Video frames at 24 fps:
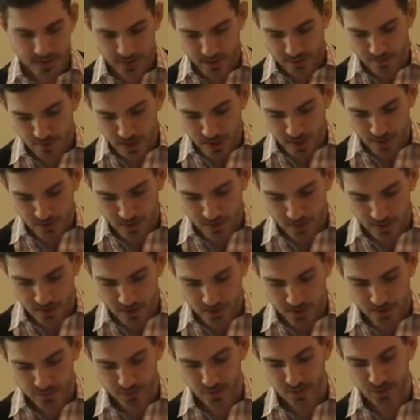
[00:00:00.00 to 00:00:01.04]
and the
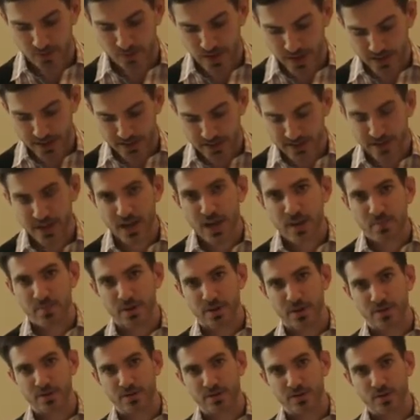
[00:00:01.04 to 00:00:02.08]
monocultural right, but
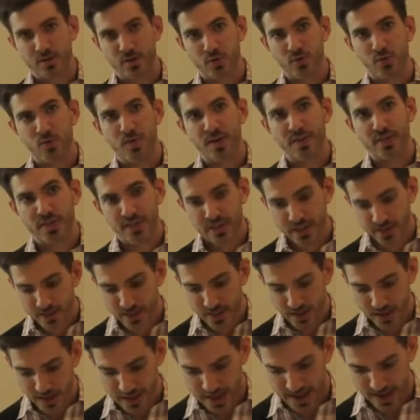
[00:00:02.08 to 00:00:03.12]
also within the
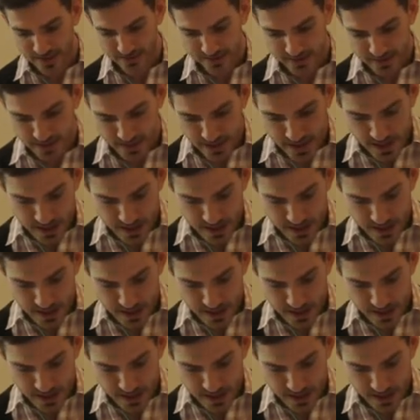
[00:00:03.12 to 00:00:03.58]
left,